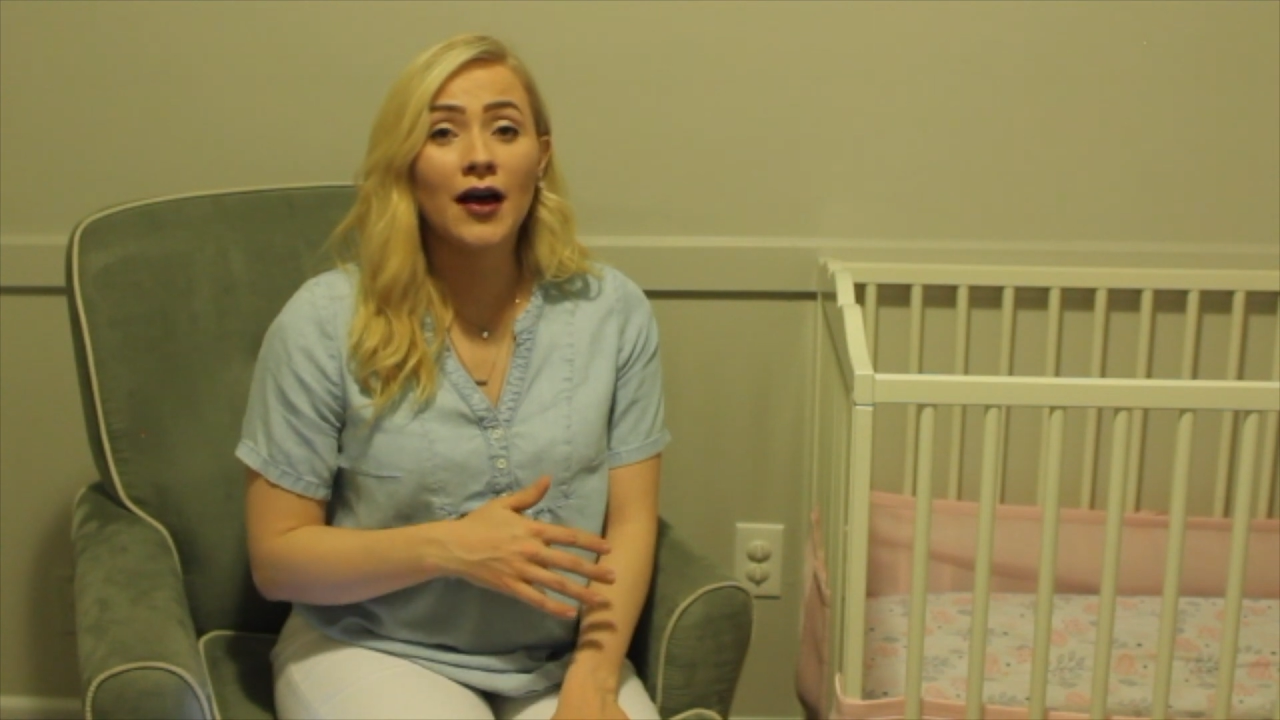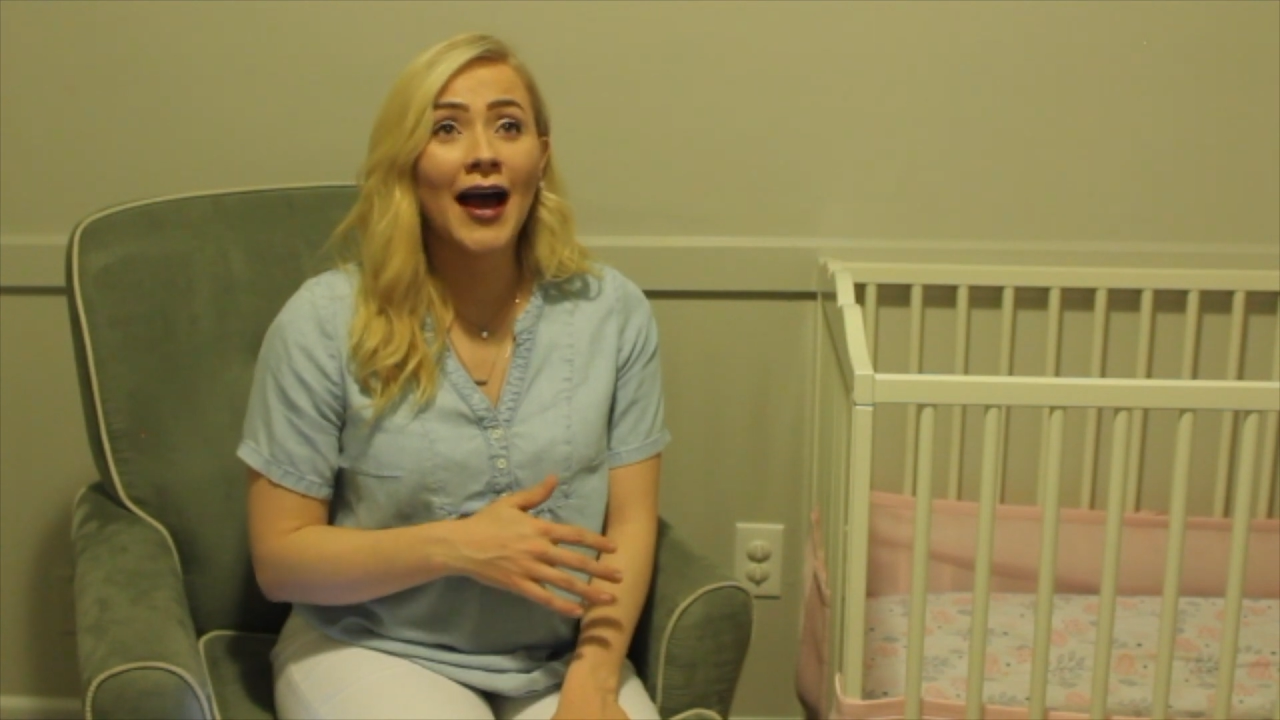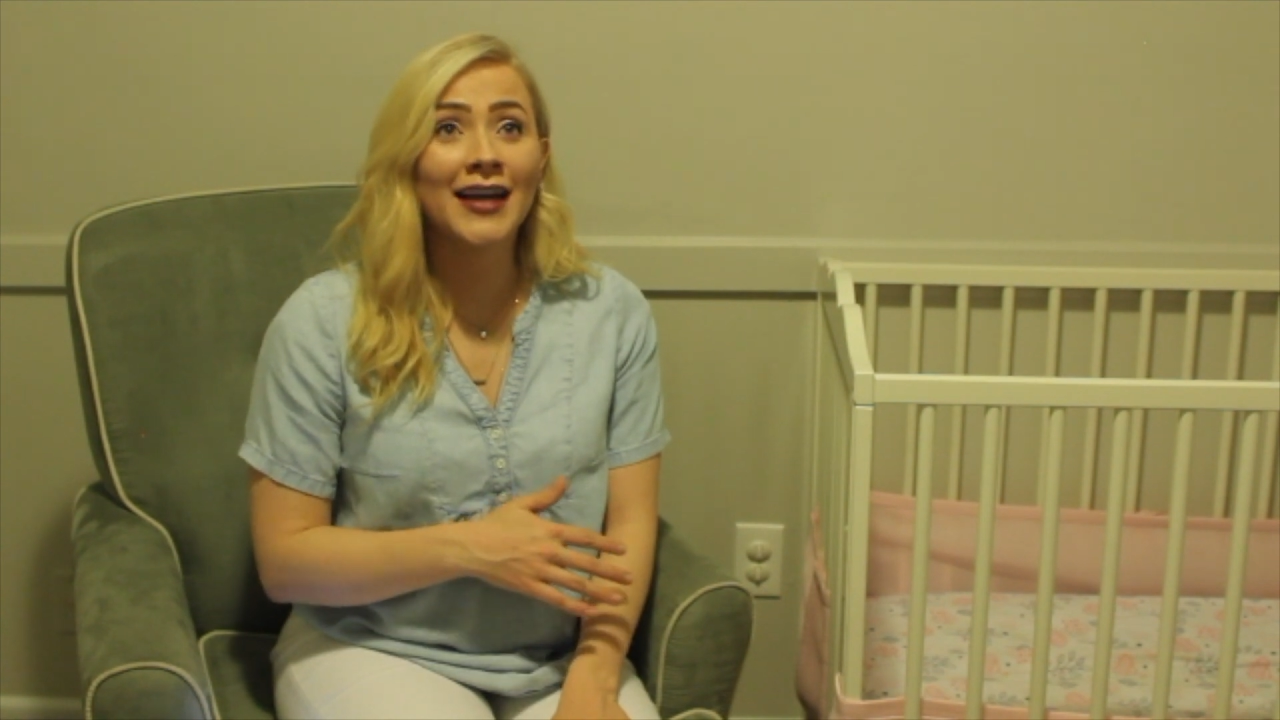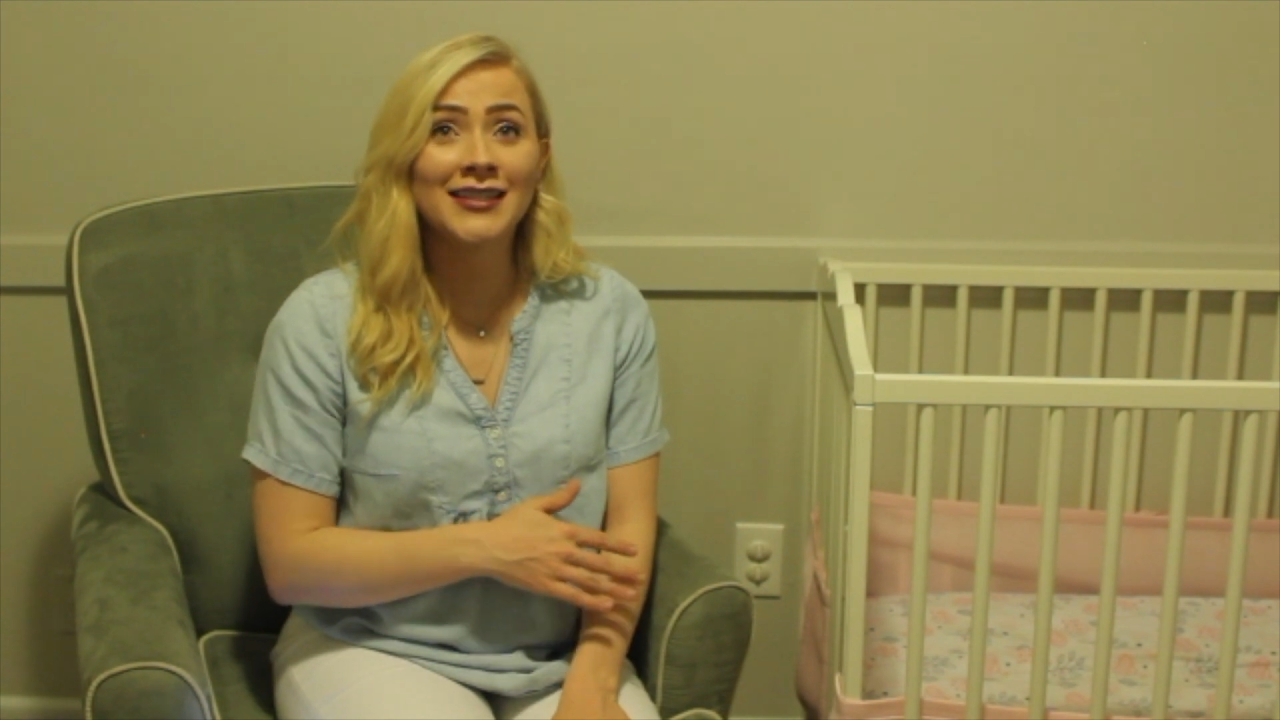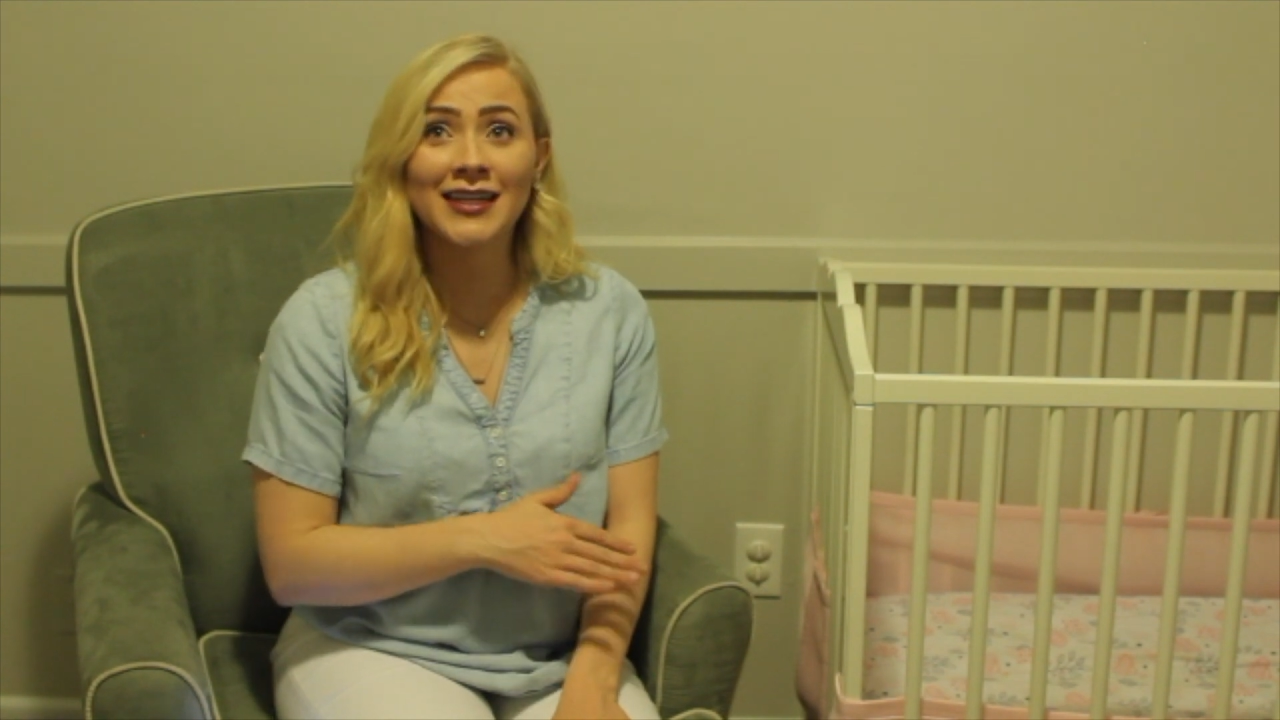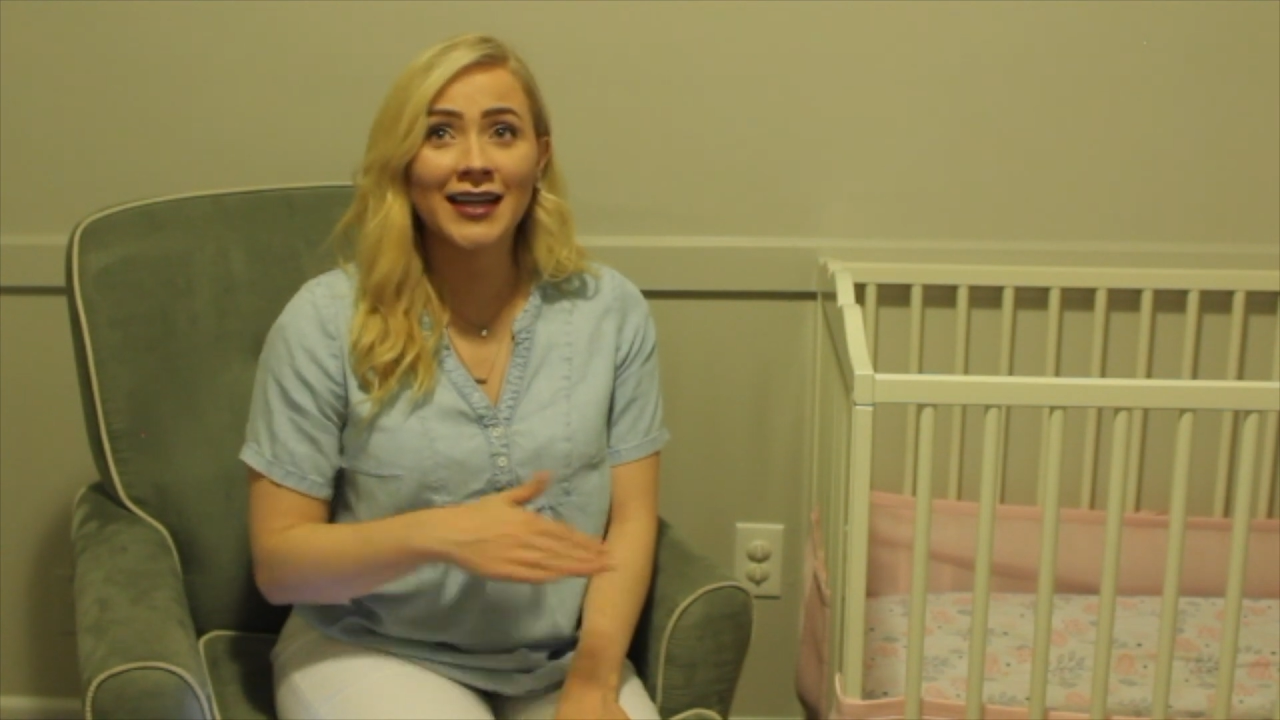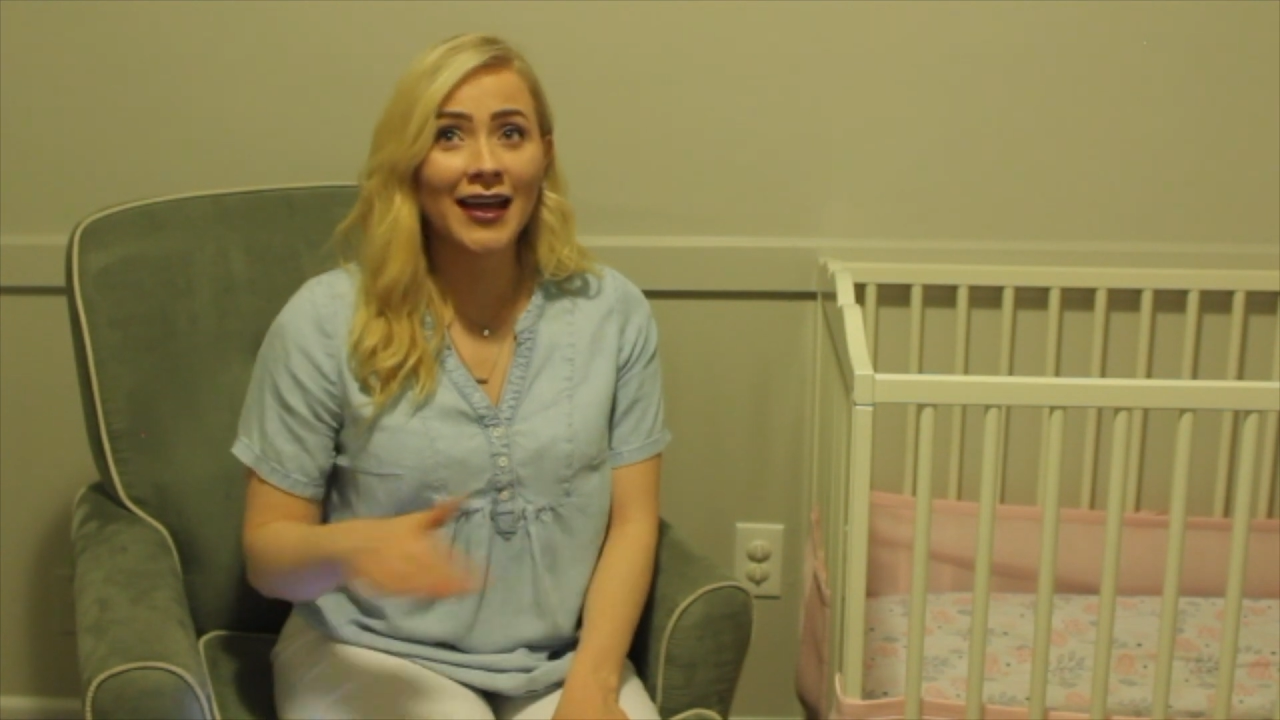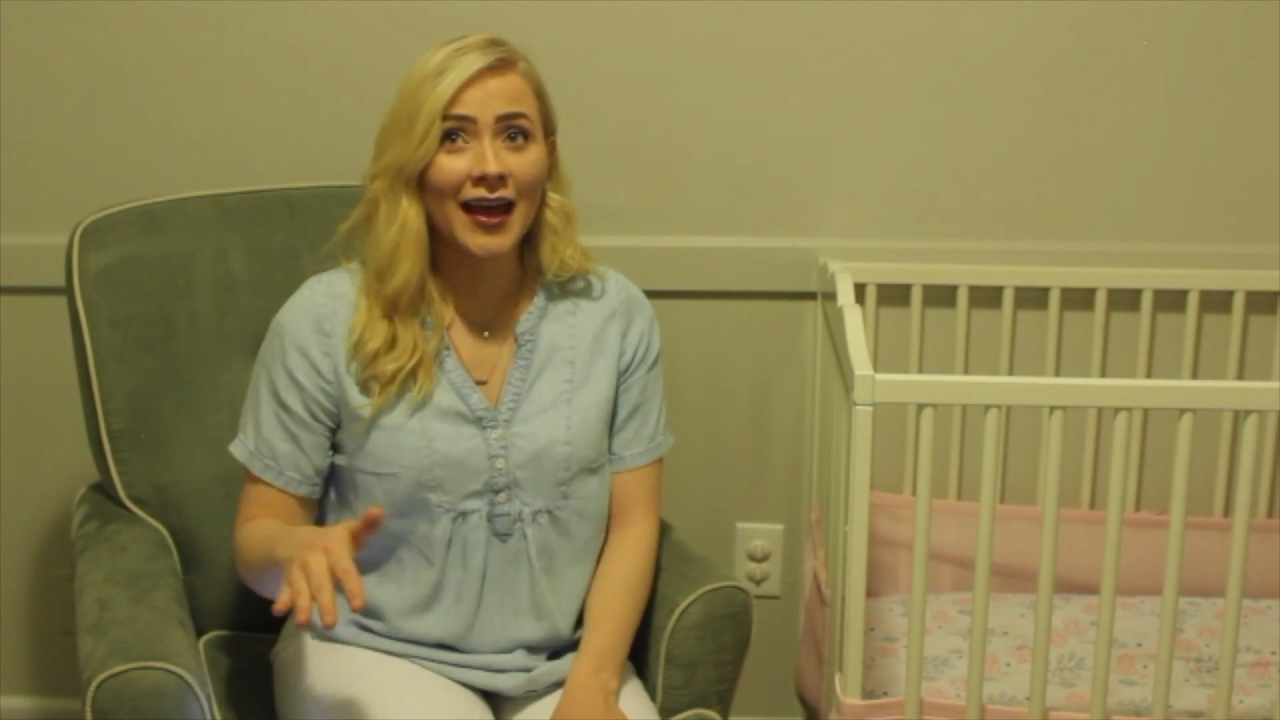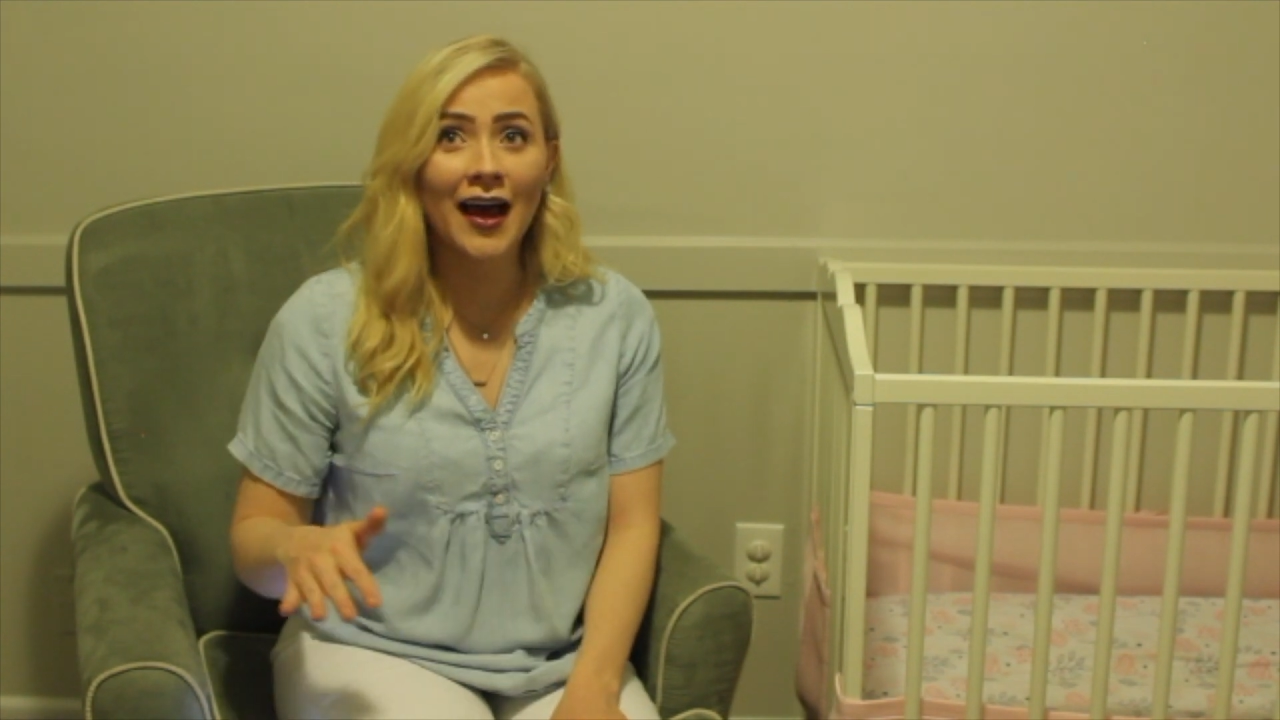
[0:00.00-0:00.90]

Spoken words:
I didn't